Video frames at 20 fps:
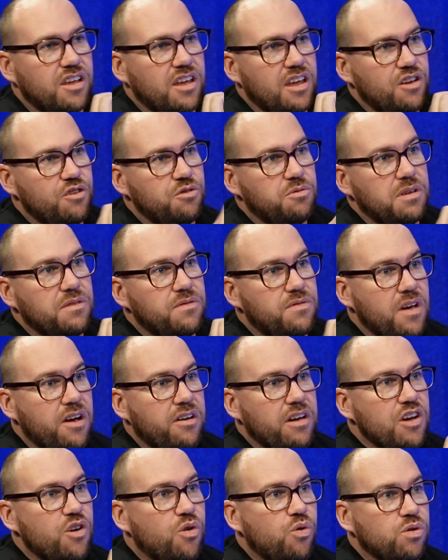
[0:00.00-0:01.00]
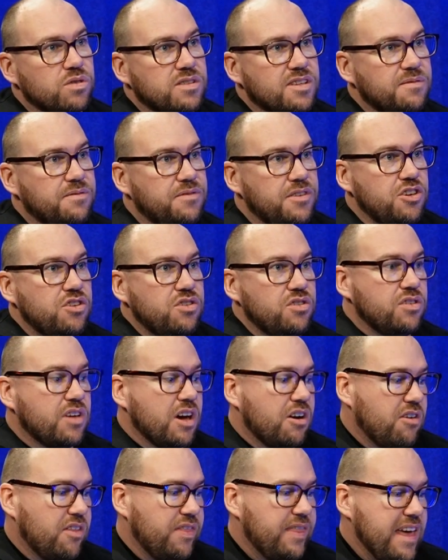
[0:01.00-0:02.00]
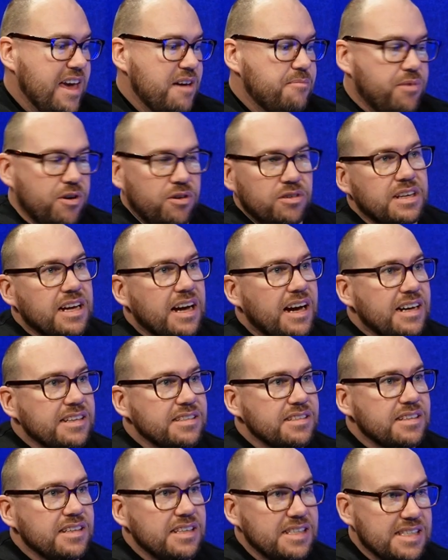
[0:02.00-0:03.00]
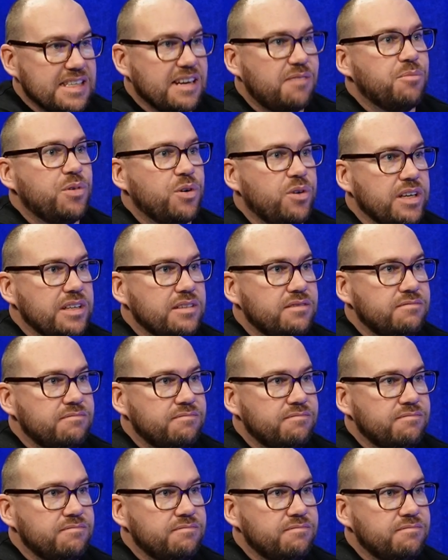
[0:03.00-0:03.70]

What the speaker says: it would be very awesome for you to go on their podcast at some point.